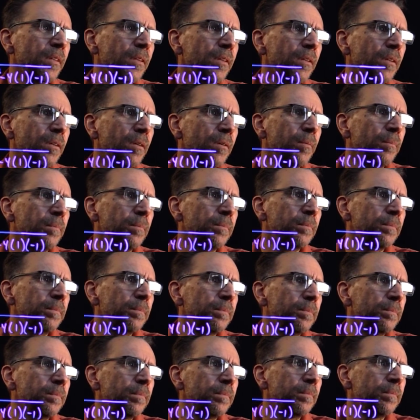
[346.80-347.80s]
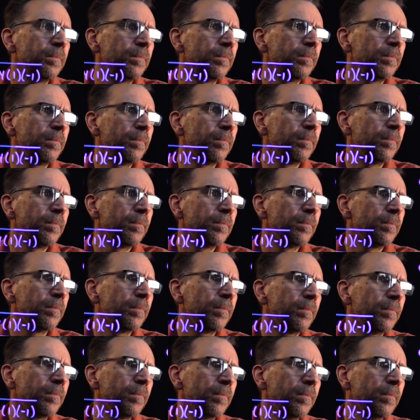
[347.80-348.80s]

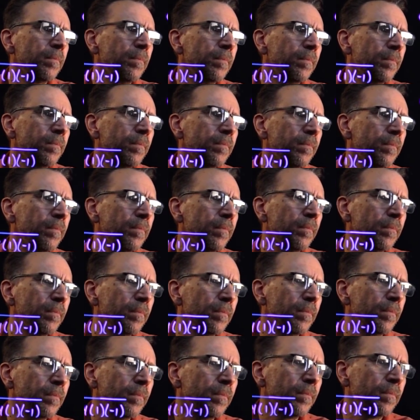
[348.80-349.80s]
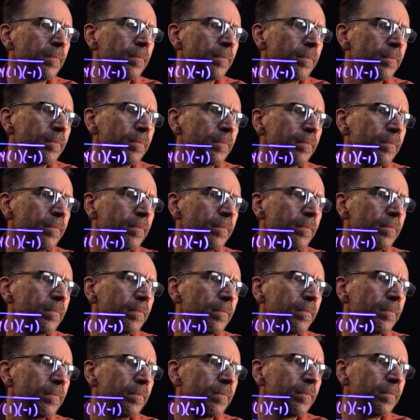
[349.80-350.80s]

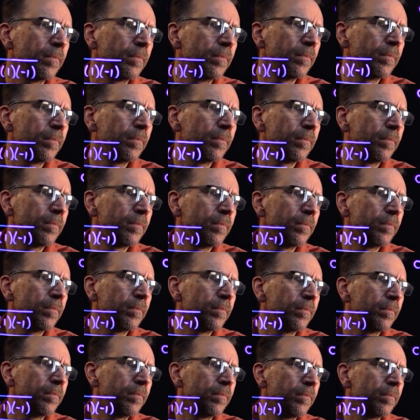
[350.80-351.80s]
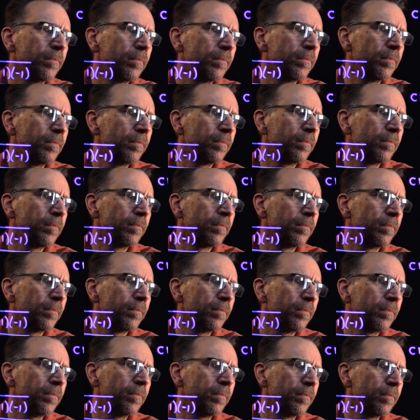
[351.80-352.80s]

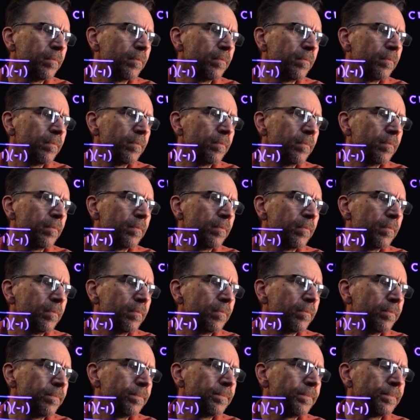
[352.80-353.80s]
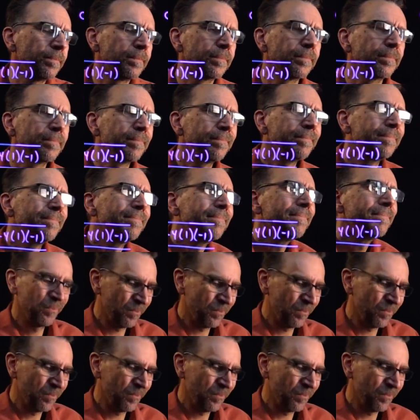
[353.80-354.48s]
[no speech]